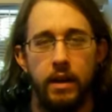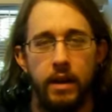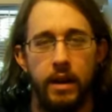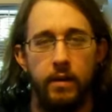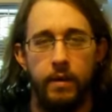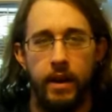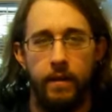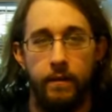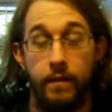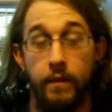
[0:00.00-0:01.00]
Here we
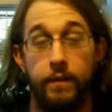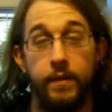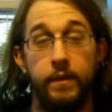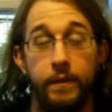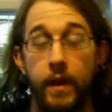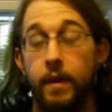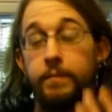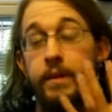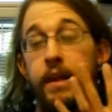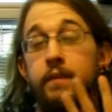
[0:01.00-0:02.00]
have the 5th
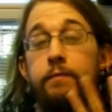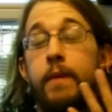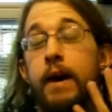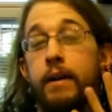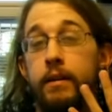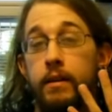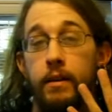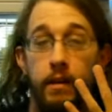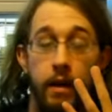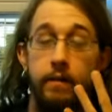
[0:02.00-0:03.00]
update of mine
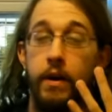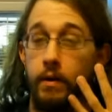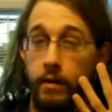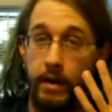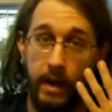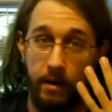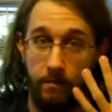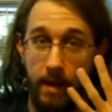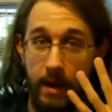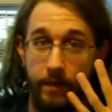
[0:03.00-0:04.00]
of
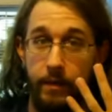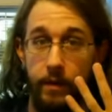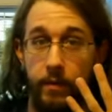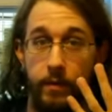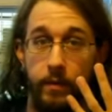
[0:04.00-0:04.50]
Hurricane Matthew.